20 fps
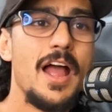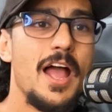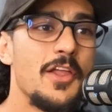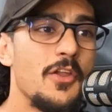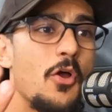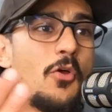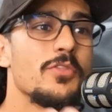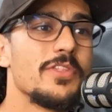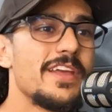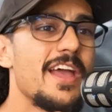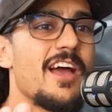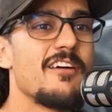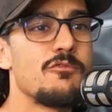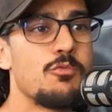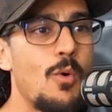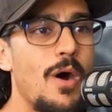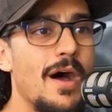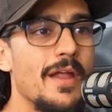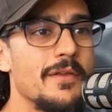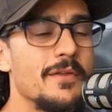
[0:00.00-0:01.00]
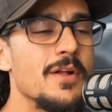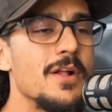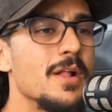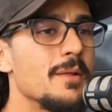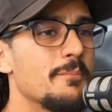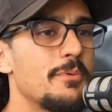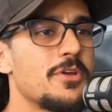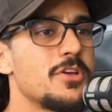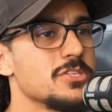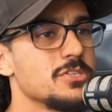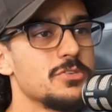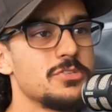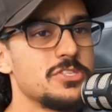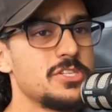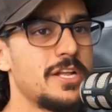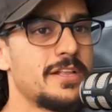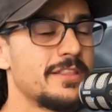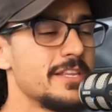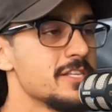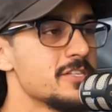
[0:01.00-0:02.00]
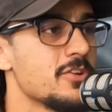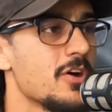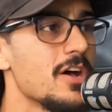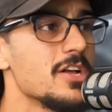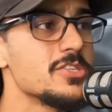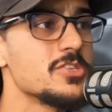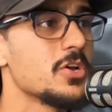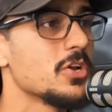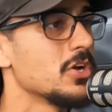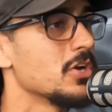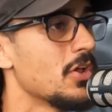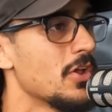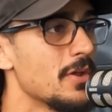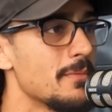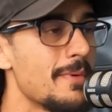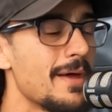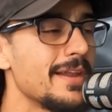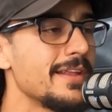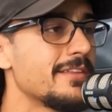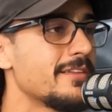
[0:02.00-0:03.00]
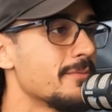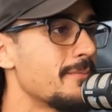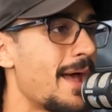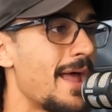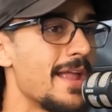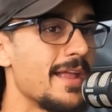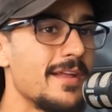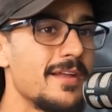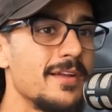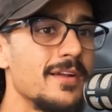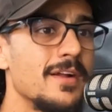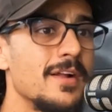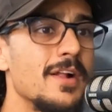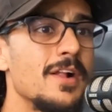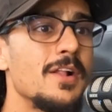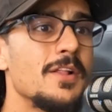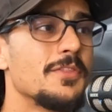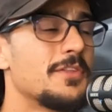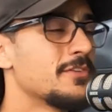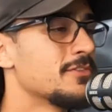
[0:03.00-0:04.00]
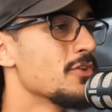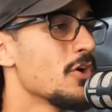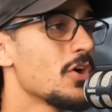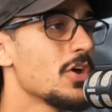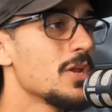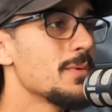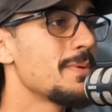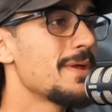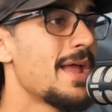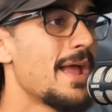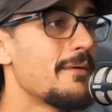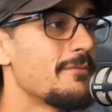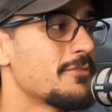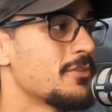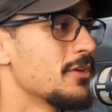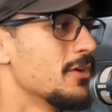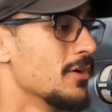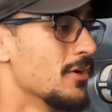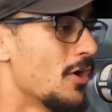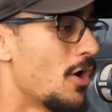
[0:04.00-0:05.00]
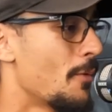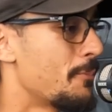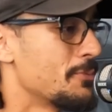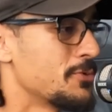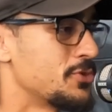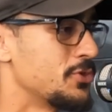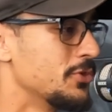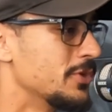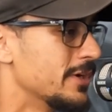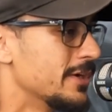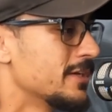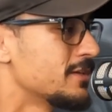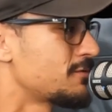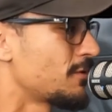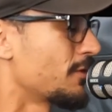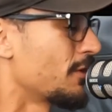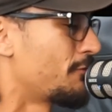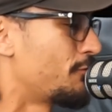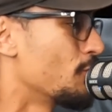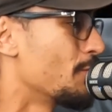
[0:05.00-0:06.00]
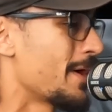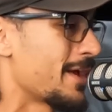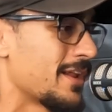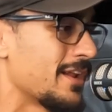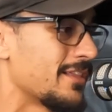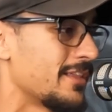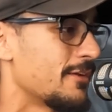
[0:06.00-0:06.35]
and only have 1? Because I was just like, this guy's got a lot of money to make. There's not going to be heaps of opportunities from the fullback. And I